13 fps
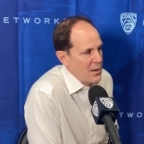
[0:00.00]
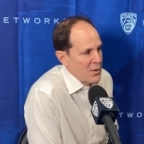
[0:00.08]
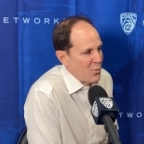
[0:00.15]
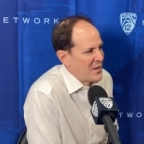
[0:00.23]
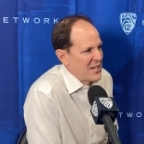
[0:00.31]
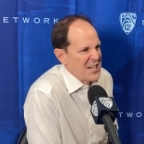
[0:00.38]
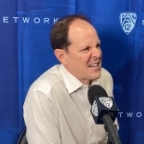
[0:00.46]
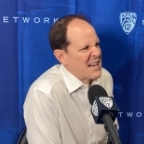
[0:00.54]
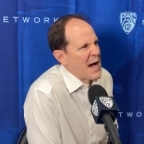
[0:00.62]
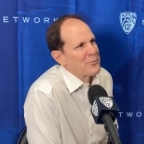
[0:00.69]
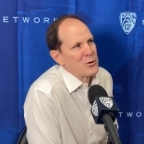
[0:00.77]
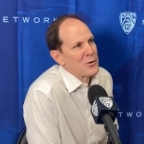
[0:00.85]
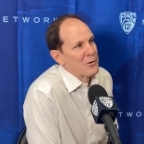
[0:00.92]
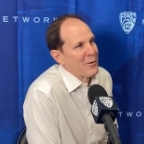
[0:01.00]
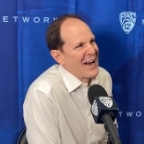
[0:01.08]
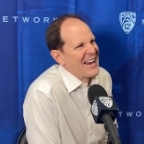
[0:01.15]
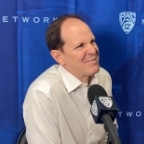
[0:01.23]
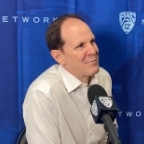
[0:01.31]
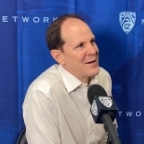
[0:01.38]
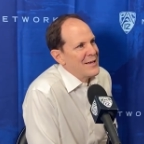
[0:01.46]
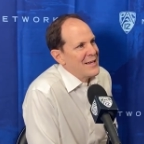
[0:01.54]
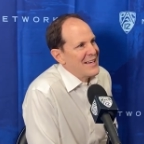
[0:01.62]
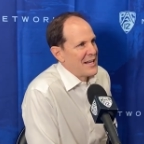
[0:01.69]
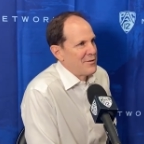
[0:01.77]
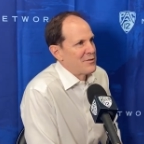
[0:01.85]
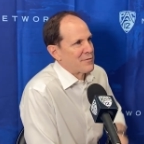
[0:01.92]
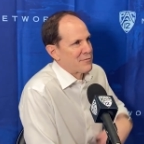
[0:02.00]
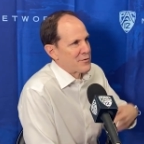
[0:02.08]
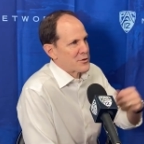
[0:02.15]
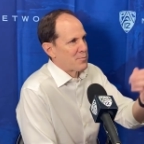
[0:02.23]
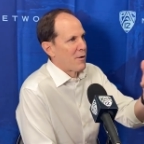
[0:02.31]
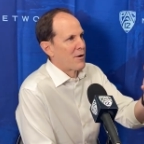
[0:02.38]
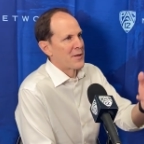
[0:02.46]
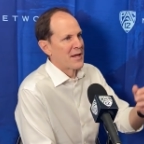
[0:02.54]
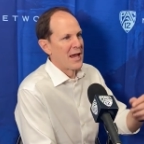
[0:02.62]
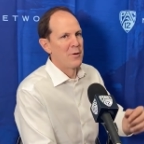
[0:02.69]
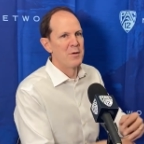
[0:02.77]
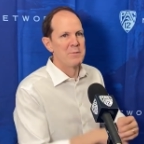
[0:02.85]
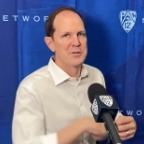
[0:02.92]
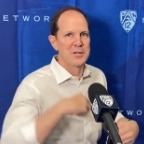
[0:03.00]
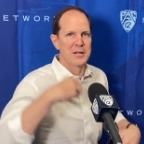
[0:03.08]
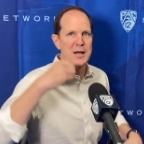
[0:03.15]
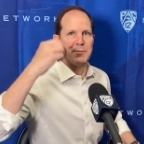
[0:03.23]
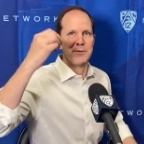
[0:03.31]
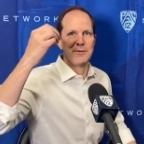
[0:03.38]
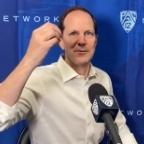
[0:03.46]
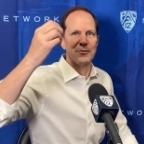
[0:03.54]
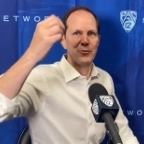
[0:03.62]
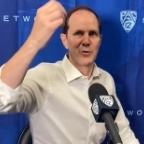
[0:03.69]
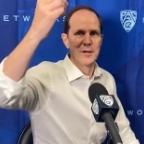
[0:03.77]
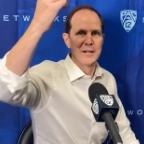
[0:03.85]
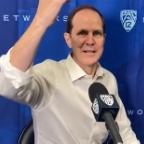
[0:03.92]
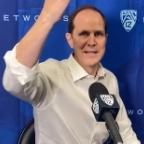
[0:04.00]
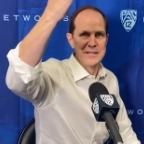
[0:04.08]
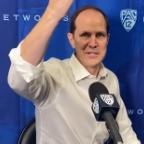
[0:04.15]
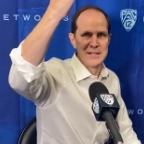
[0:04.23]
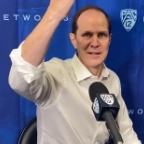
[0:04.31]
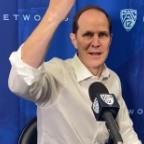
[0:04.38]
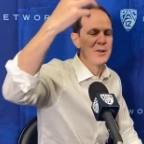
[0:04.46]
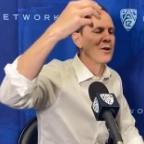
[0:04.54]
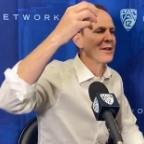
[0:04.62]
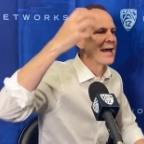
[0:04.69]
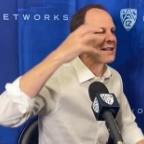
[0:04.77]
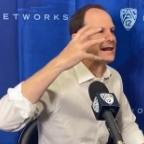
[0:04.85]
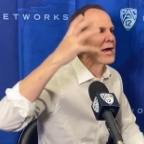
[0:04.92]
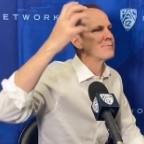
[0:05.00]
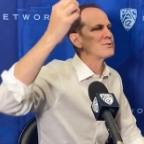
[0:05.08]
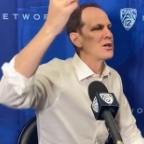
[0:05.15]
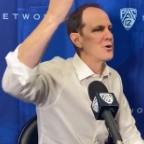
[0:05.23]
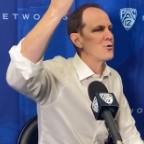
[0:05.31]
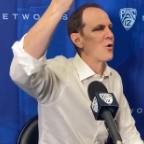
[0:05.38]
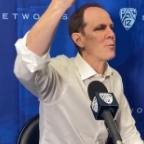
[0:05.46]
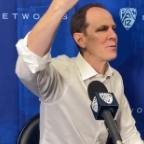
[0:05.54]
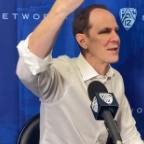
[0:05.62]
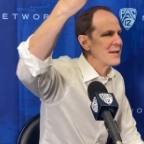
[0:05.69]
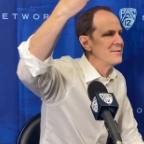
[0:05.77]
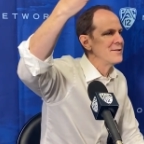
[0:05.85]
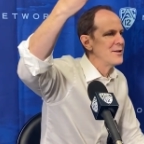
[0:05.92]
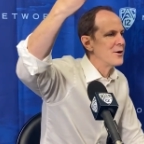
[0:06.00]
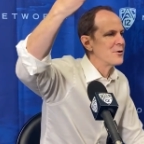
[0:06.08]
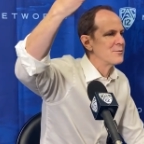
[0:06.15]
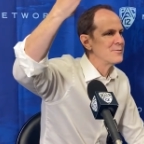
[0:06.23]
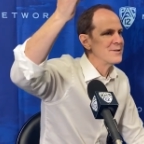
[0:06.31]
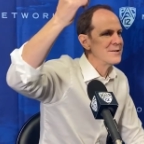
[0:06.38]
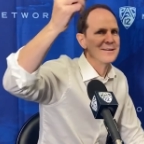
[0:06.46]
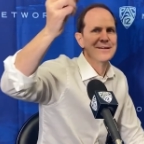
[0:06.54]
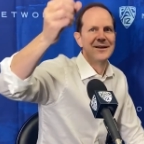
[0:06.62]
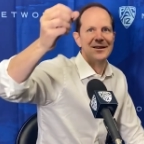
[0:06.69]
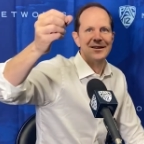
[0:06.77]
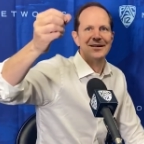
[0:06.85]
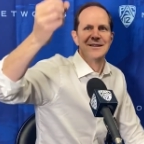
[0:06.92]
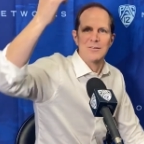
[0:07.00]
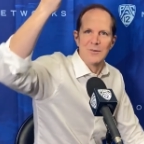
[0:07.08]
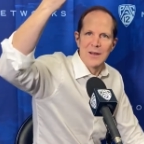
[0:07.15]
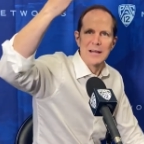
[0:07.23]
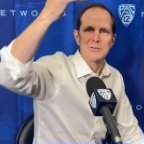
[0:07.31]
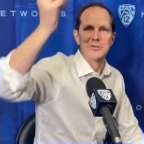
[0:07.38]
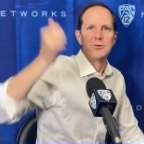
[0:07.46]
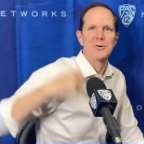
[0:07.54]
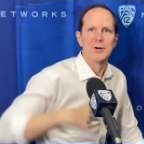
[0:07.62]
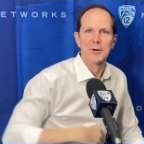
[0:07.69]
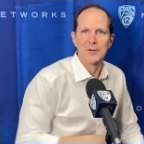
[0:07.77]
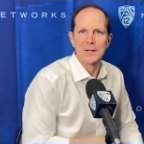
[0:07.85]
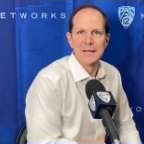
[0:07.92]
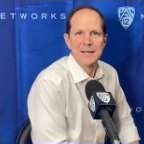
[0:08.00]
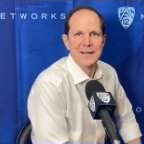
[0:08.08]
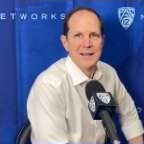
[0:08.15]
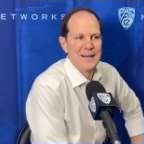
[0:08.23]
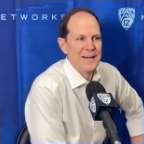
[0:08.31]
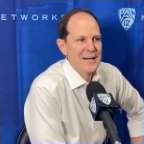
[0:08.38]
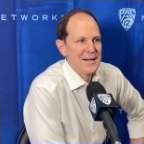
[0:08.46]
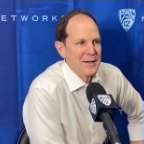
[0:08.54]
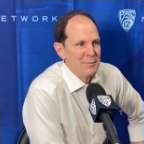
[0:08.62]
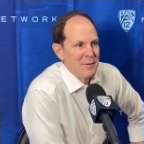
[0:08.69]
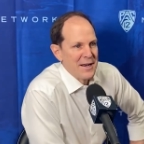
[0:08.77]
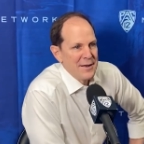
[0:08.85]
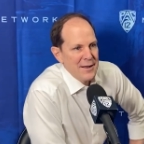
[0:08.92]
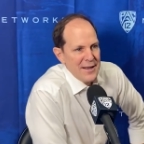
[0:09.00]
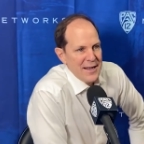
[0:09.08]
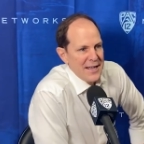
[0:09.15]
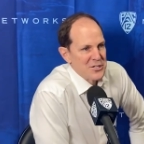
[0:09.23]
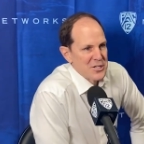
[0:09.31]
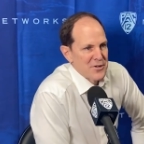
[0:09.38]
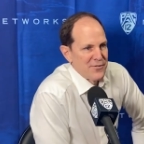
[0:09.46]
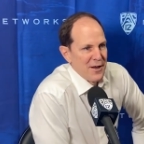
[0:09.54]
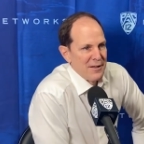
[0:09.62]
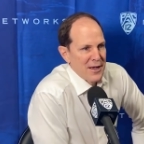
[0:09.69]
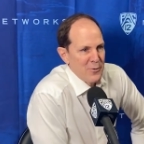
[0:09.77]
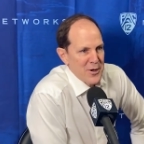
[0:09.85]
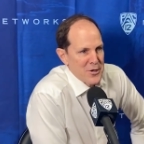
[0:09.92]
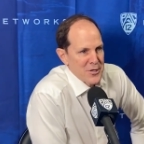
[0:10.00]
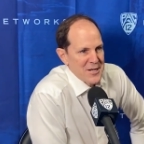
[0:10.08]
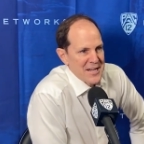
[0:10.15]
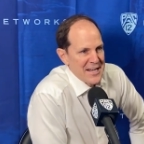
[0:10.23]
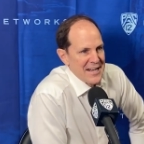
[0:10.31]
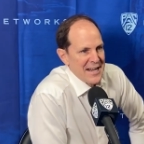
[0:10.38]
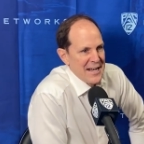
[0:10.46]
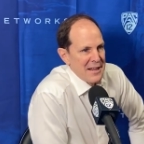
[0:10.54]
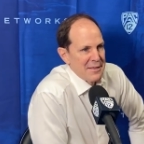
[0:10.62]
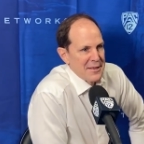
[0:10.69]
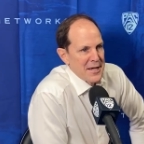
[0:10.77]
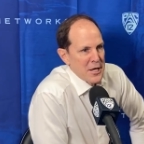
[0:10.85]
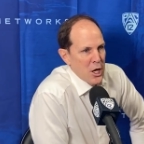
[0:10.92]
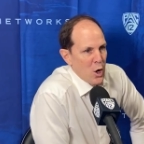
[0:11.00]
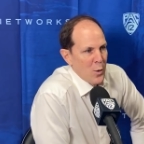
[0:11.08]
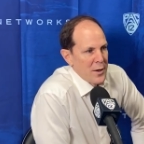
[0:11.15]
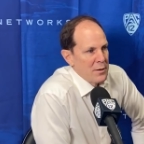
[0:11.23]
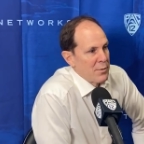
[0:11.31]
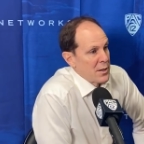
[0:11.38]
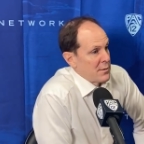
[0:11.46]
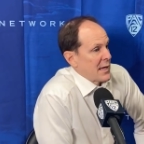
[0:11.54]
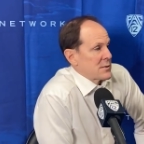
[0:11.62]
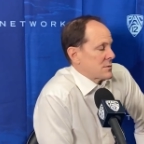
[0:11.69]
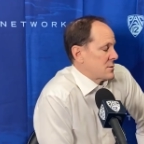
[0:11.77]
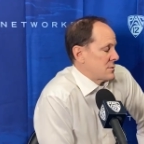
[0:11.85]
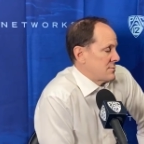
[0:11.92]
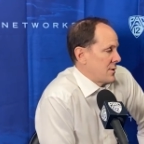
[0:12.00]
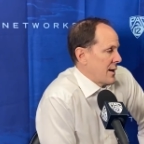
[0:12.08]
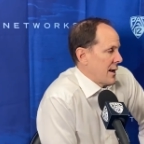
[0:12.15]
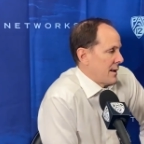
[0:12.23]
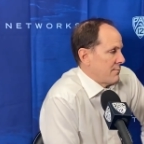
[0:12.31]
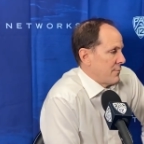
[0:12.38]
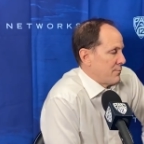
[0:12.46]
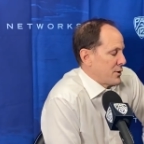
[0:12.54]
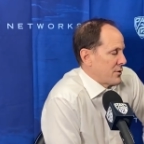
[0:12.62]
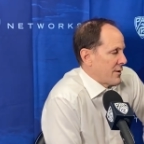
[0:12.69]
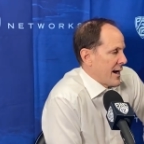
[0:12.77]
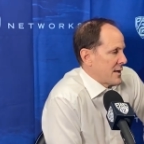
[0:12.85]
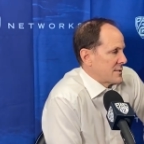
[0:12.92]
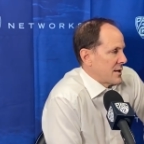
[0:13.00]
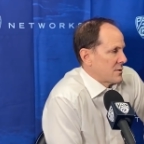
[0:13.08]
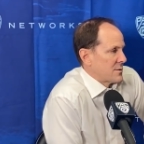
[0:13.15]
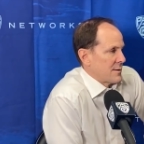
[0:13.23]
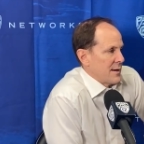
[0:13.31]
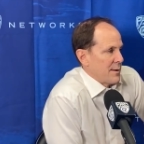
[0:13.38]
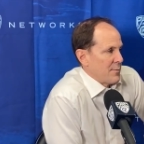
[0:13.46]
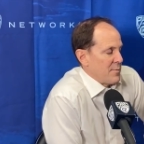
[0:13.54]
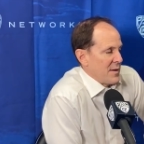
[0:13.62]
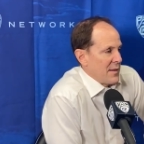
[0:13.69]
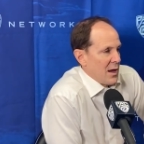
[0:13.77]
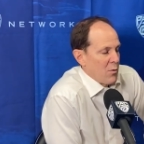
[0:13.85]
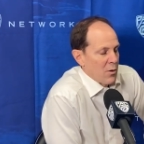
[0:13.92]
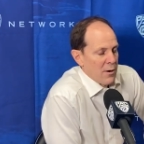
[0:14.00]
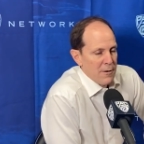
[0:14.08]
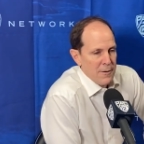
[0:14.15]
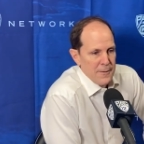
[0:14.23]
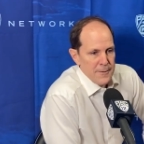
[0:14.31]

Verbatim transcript: We didn't adapt to it great. Even the first part of the game, we missed a couple really easy, you know, like layups that you normally, you know, we got too early, um, and it just felt like we couldn't get anything going. But that's you got to put their hats out to them. I mean, they were